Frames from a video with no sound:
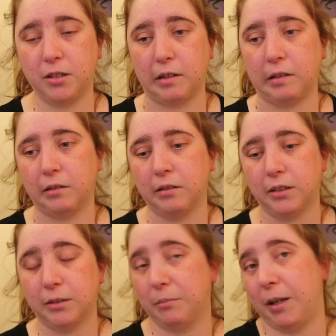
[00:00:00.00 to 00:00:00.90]
So
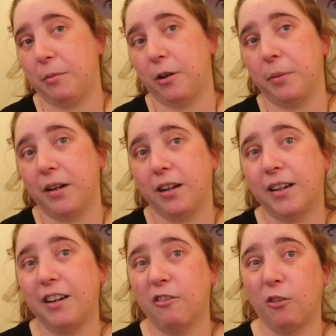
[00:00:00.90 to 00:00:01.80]
maybe I'll be
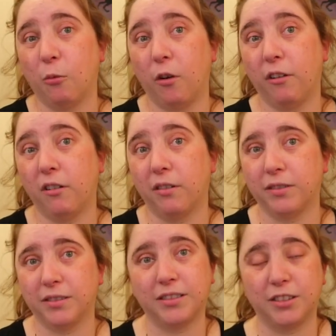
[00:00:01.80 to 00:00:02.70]
lucky and it was a one-off.
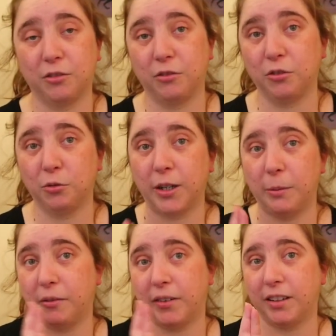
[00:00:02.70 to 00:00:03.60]
We'll
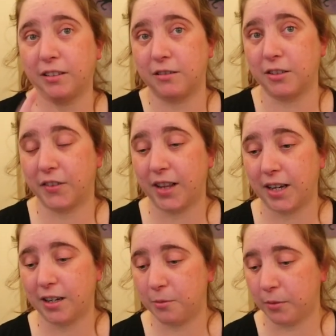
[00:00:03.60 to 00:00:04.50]
keep our fingers crossed for
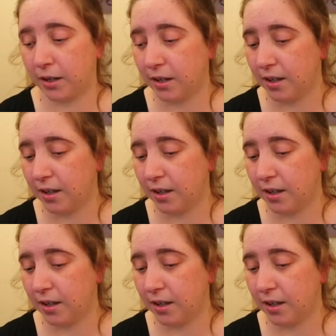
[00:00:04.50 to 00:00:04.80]
that, can't we?